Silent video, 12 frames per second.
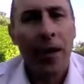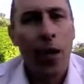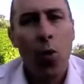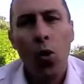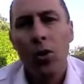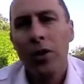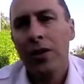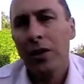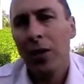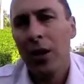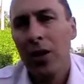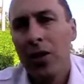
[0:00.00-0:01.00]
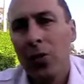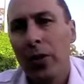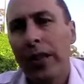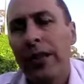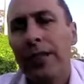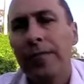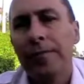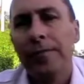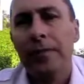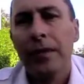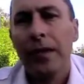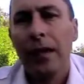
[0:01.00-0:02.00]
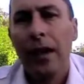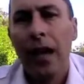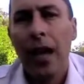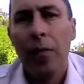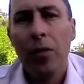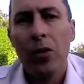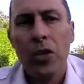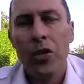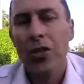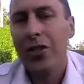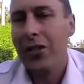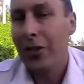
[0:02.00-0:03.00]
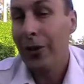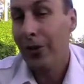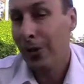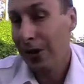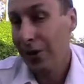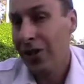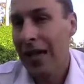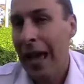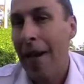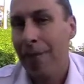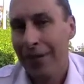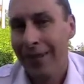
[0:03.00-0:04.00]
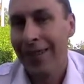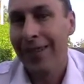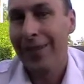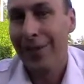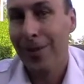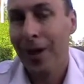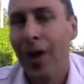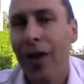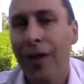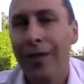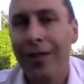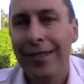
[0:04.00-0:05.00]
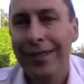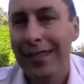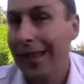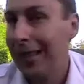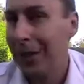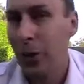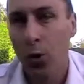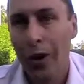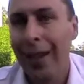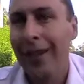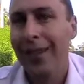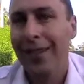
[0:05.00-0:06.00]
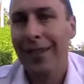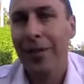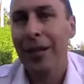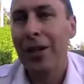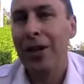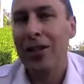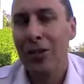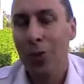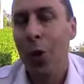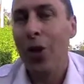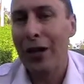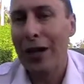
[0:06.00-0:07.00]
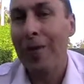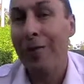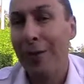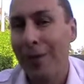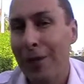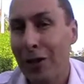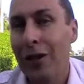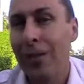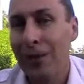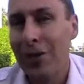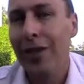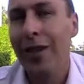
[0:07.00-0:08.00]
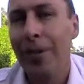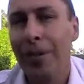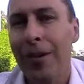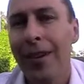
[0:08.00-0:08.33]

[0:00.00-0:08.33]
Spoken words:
I walked into my ensuite and was just considering what had just happened to my life, taking it all in. I mean, I'd just woken up from a deep sleep.